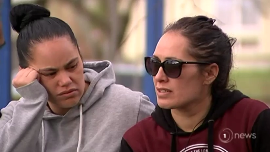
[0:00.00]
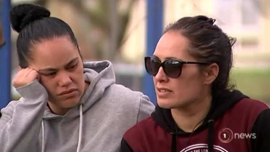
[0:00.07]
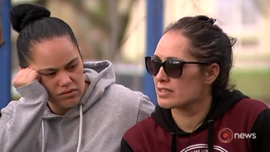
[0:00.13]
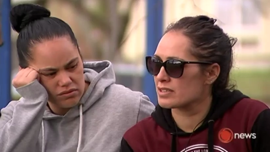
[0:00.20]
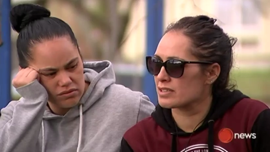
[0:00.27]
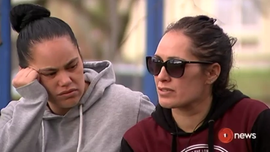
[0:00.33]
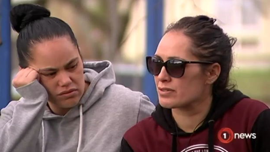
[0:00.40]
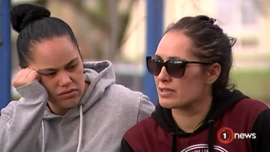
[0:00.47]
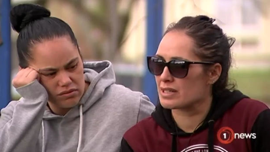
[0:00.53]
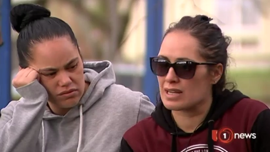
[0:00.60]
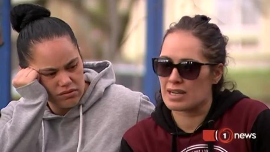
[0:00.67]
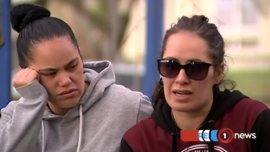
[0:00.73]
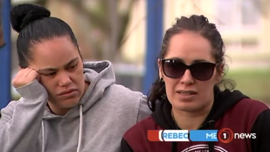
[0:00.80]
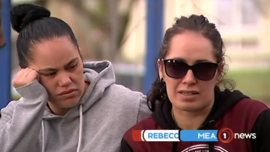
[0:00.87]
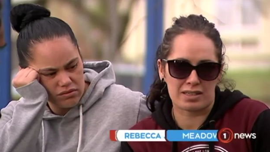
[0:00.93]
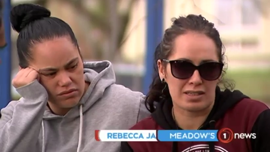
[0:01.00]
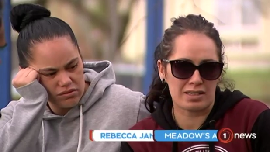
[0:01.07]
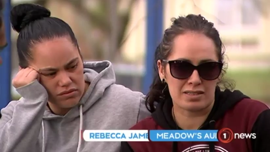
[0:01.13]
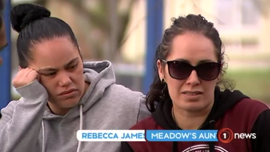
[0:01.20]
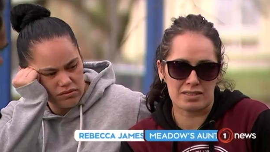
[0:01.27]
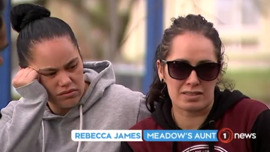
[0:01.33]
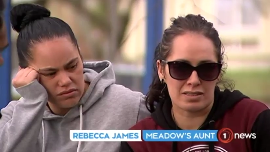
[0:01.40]
Speaker 1: This is really hard. I
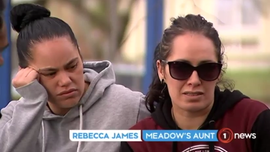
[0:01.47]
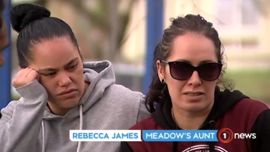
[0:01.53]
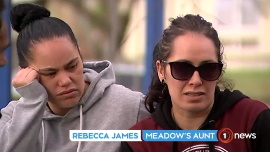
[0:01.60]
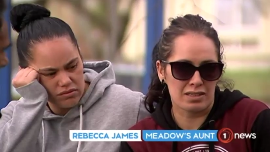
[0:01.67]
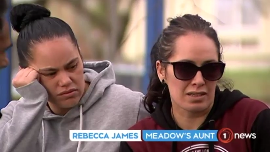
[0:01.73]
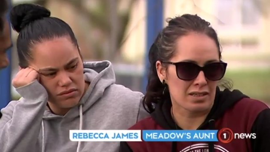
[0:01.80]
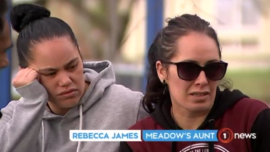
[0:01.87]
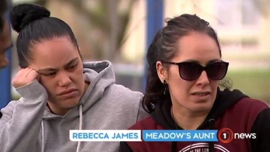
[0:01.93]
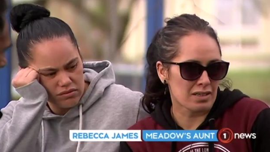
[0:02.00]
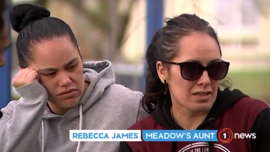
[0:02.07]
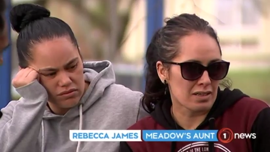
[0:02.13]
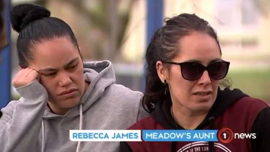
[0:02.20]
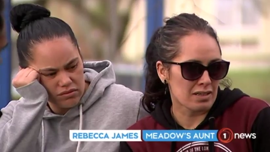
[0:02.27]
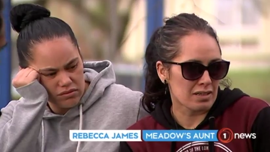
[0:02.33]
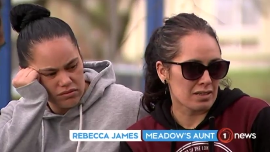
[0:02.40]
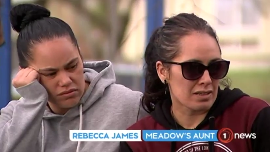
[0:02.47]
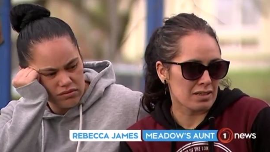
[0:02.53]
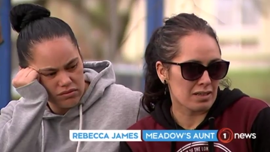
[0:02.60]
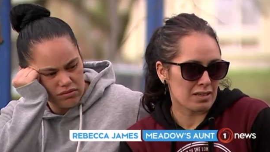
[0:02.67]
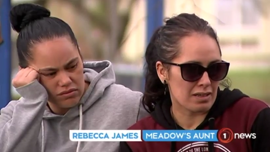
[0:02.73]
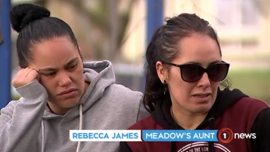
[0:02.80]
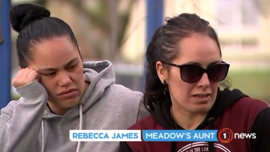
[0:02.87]
guess it's.
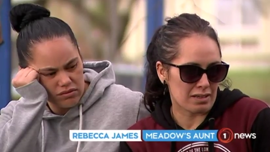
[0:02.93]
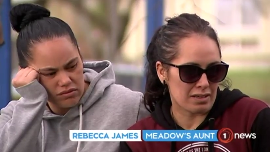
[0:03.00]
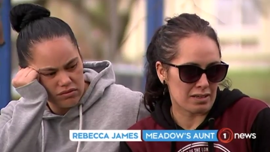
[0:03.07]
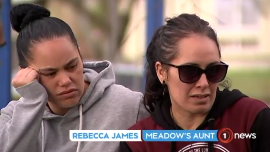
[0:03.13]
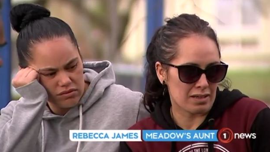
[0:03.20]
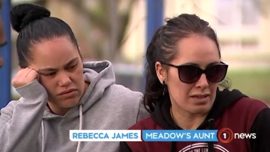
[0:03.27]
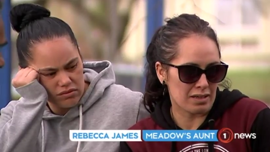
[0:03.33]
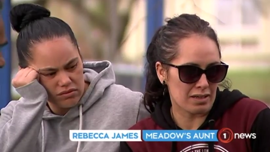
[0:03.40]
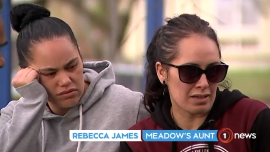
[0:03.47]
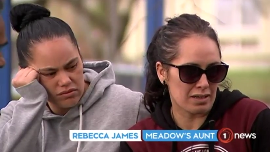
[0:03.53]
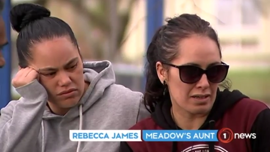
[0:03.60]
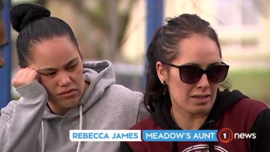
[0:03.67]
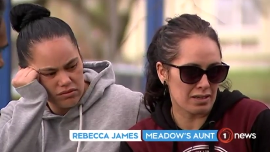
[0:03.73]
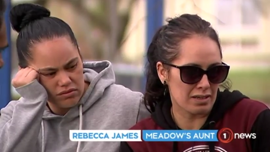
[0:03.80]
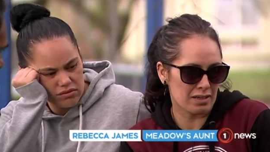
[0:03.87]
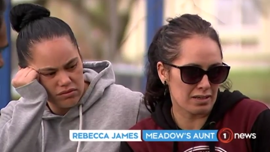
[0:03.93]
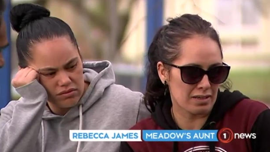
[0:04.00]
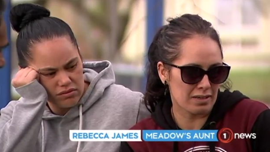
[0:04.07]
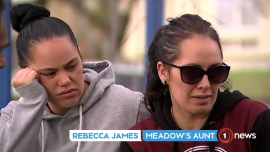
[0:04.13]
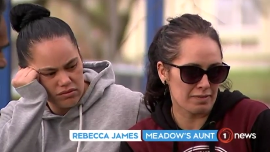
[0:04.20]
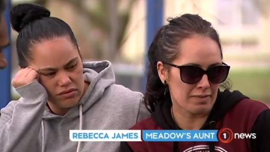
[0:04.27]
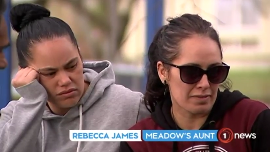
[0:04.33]
Uh,
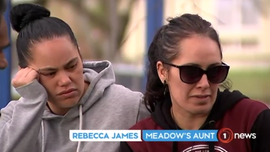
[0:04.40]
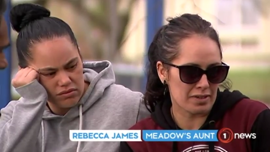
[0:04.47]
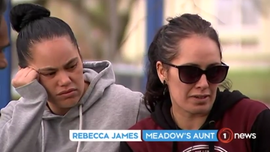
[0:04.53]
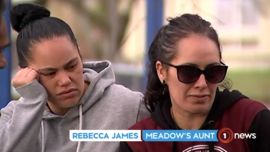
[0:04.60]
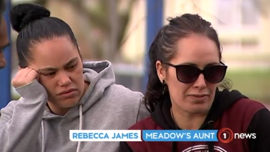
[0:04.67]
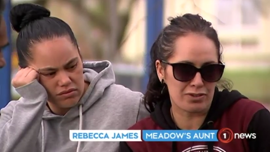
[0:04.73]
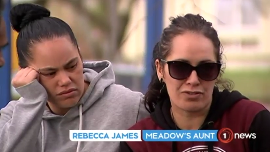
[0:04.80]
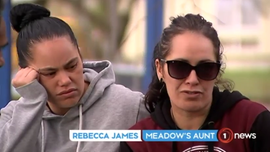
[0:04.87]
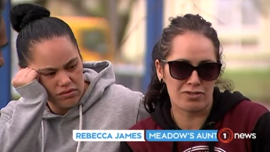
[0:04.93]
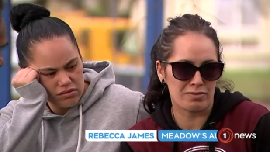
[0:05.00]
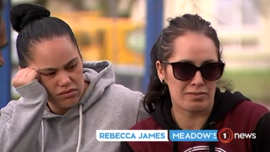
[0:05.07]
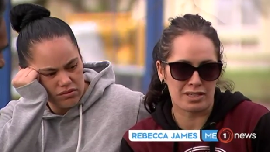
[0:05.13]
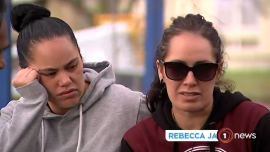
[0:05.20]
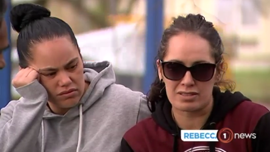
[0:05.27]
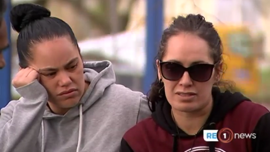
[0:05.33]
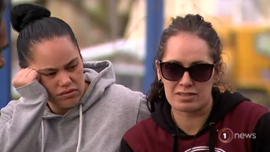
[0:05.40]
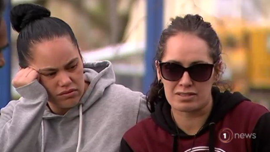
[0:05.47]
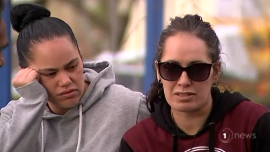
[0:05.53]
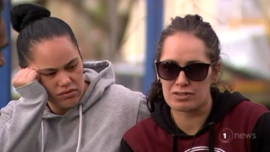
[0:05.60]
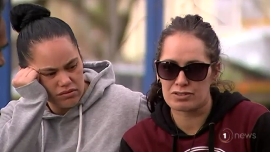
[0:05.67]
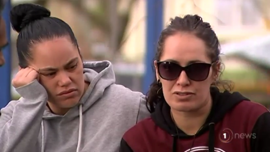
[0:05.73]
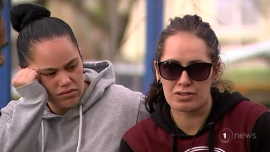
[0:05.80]
I feel for my
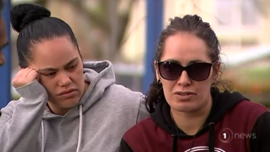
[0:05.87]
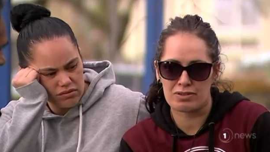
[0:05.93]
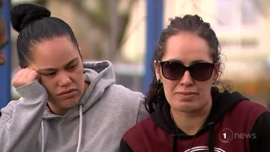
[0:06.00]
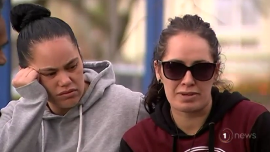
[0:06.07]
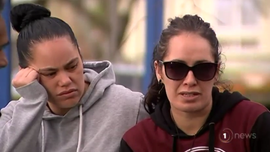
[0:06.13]
sister so